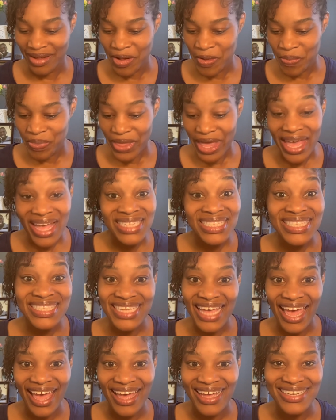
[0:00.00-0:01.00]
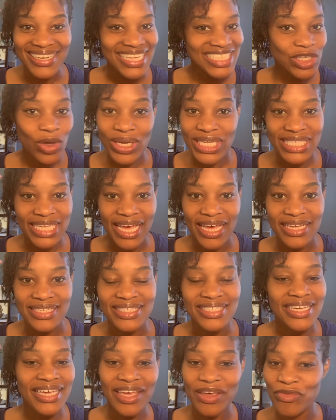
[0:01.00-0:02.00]
and stand. That's all it says. To
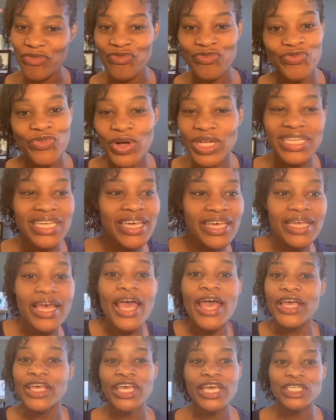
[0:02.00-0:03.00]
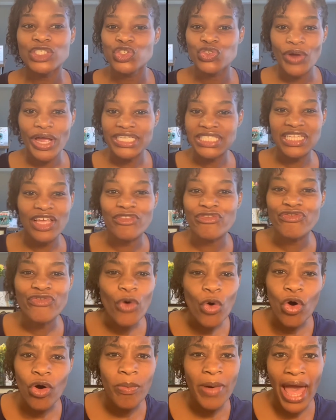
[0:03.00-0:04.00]
get get get dressed in
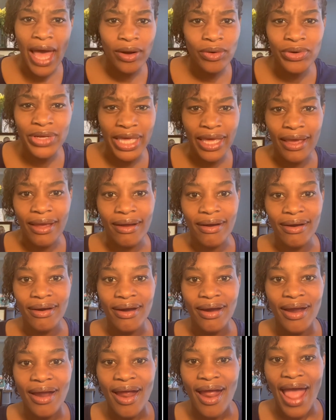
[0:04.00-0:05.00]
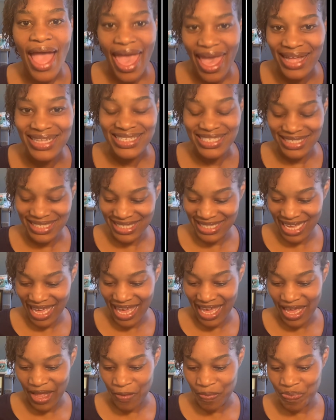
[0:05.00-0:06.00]
full battle gear and to
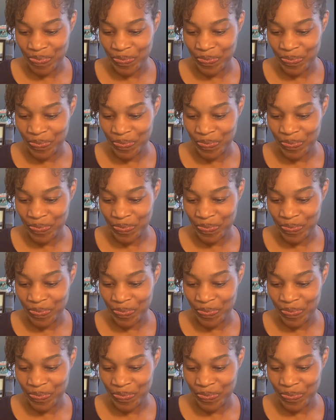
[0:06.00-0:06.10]
stand.